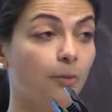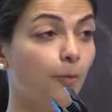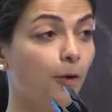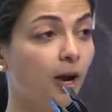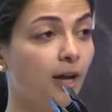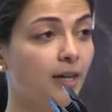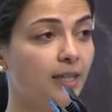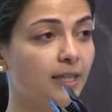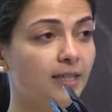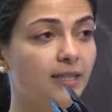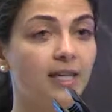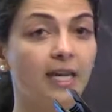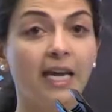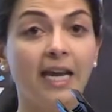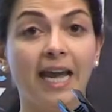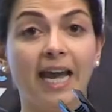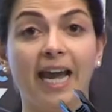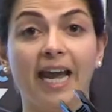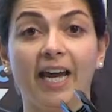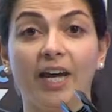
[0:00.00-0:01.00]
product,
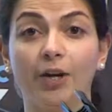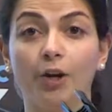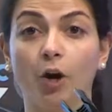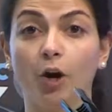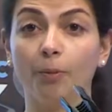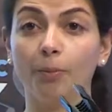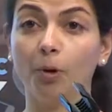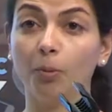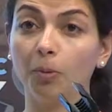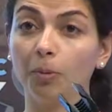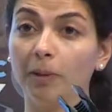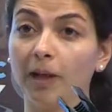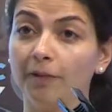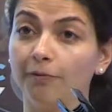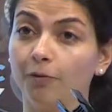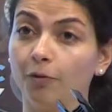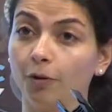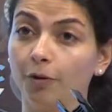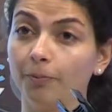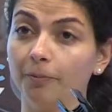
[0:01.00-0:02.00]
and our mobile
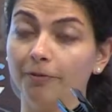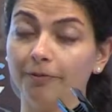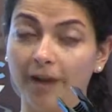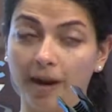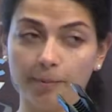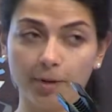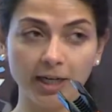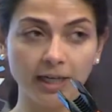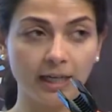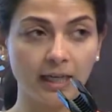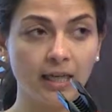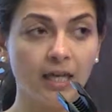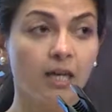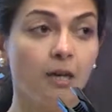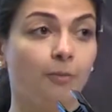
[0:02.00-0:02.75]
platform Fabric.